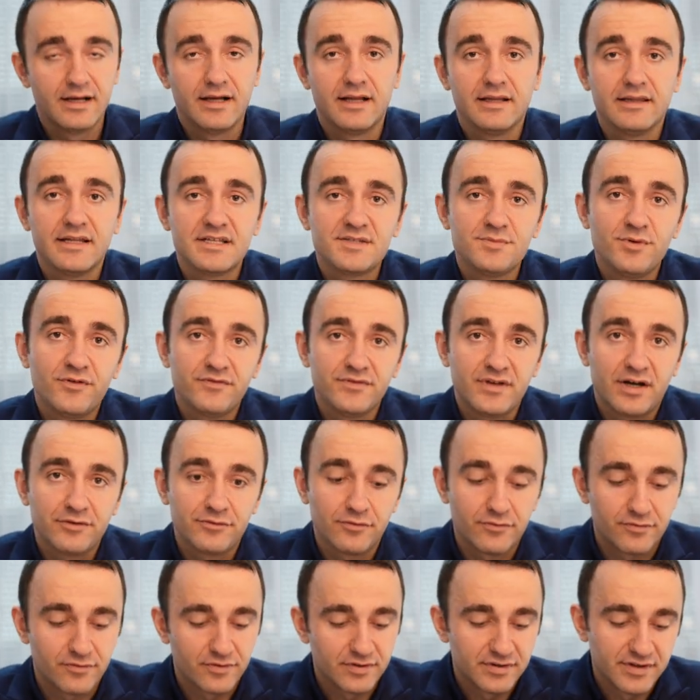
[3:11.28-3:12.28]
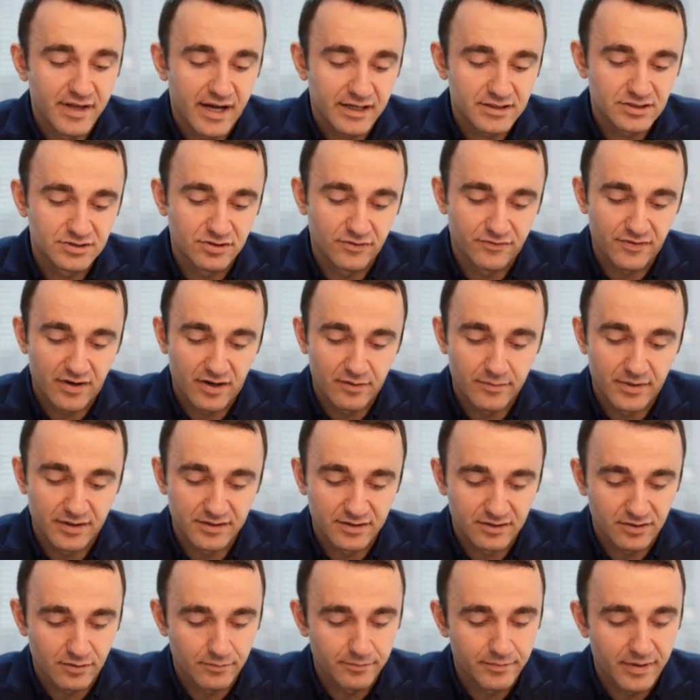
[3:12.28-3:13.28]
Let's move now to the reduction of
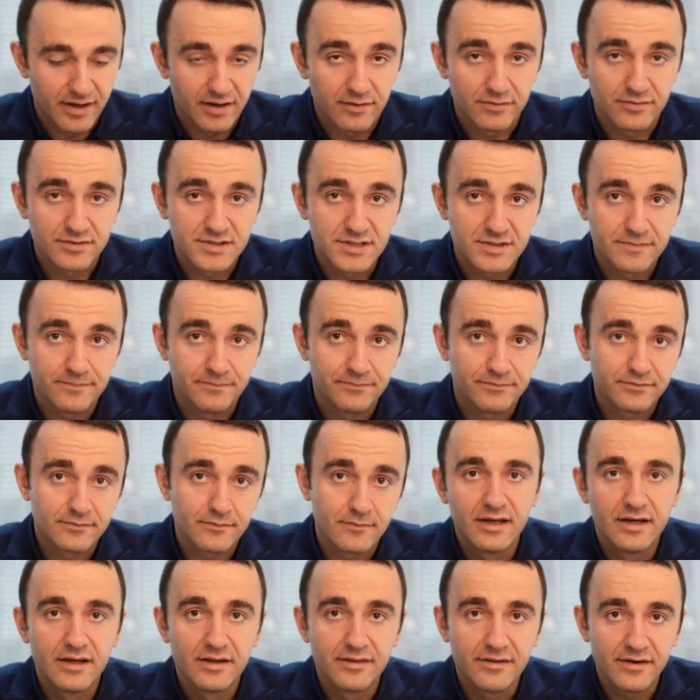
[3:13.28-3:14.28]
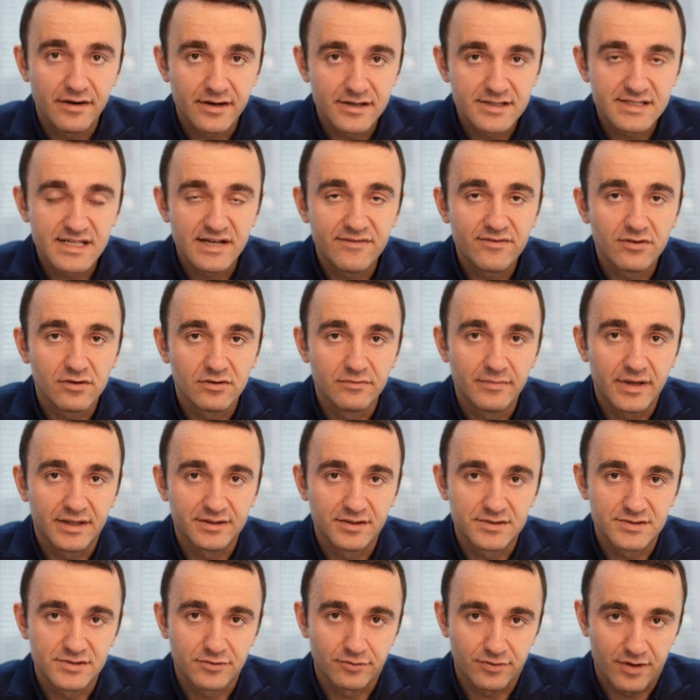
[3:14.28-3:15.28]
aromatic compounds. There are several
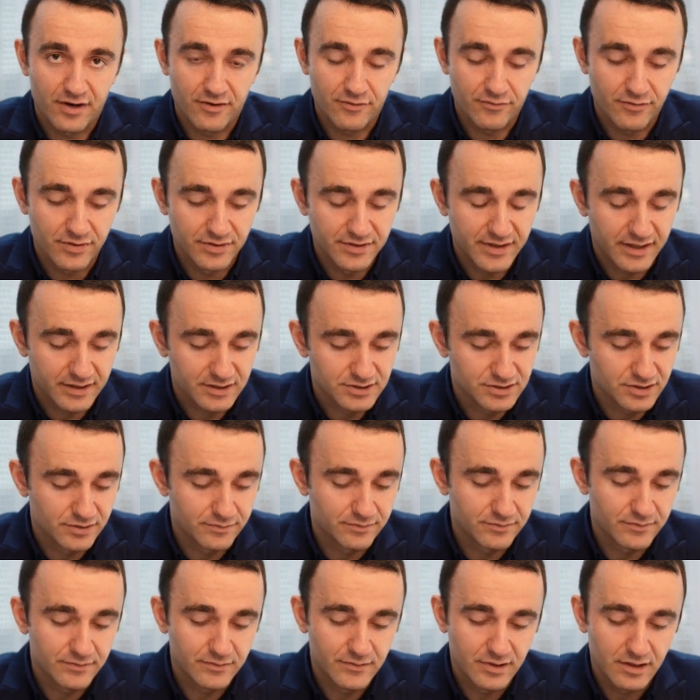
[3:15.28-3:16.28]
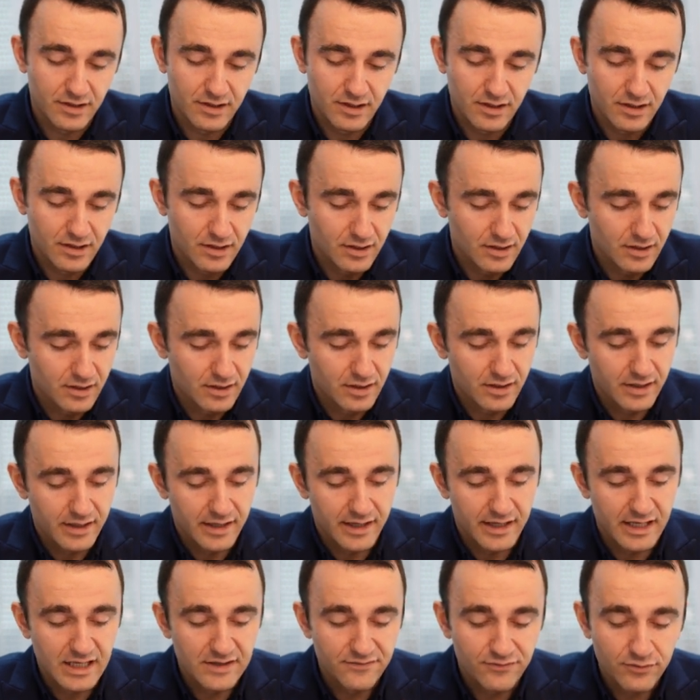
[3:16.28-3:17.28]
methods to carry reduction.
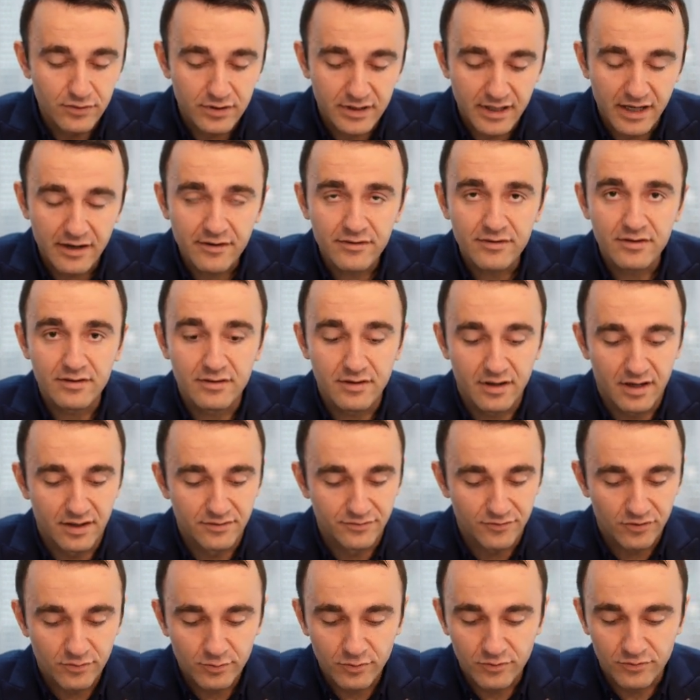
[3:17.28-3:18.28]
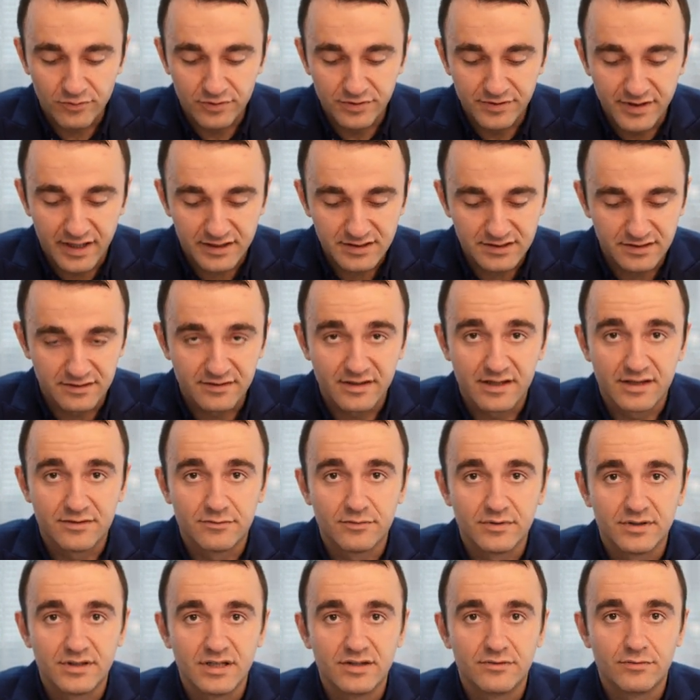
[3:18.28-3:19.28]
If we carry a normal reduction that
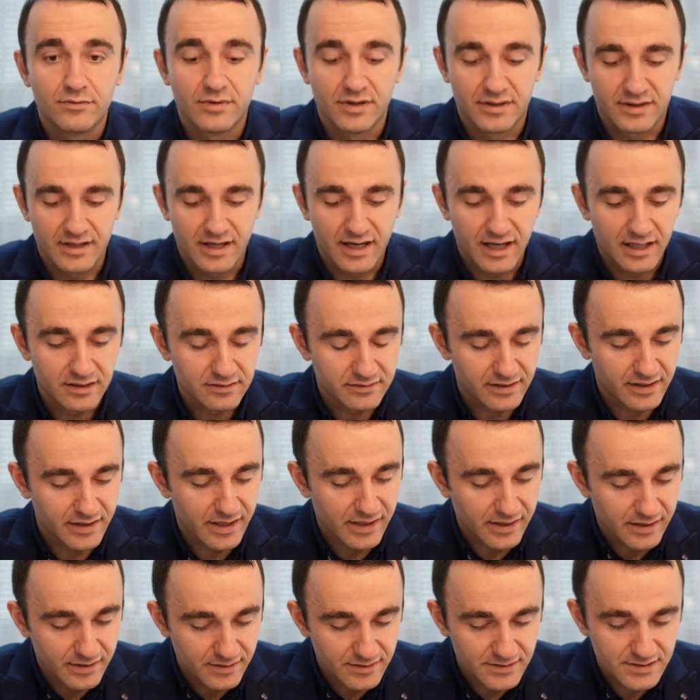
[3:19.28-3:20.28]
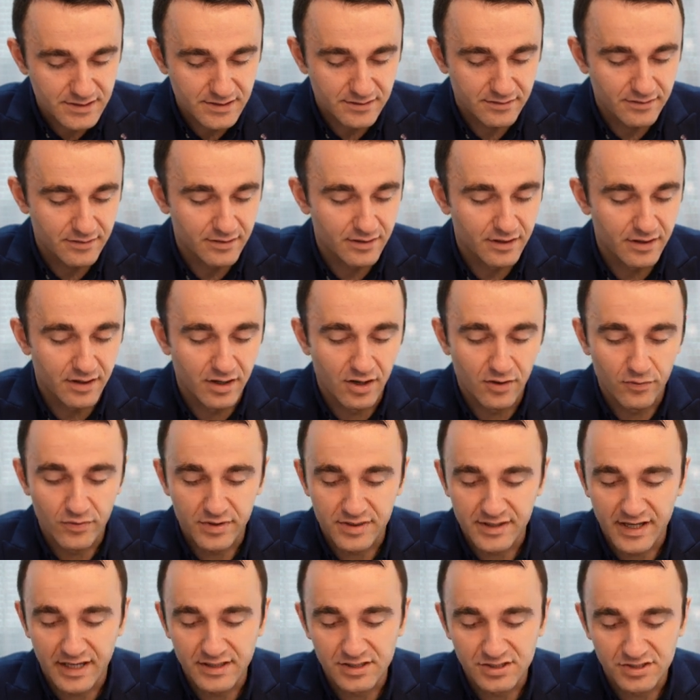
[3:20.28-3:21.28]
we did with alkenes,
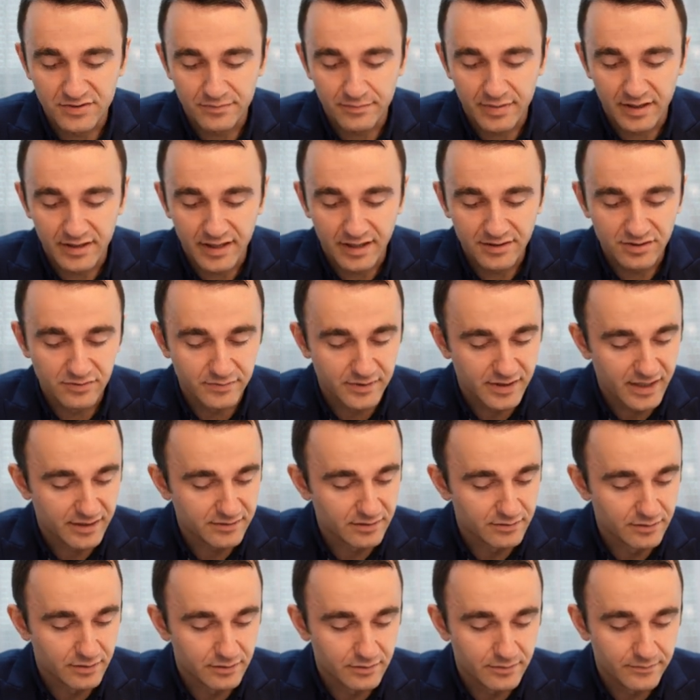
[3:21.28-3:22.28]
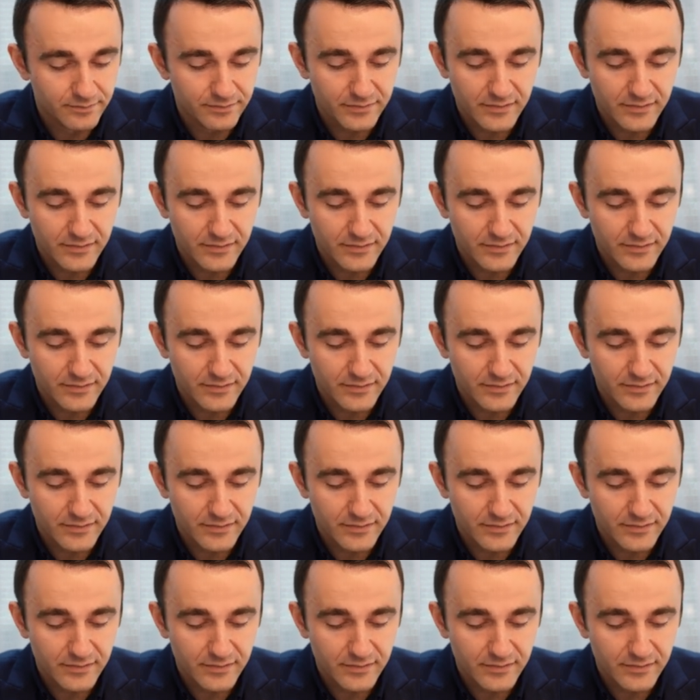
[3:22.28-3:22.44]
with hydrogen, palladium, and ethanol,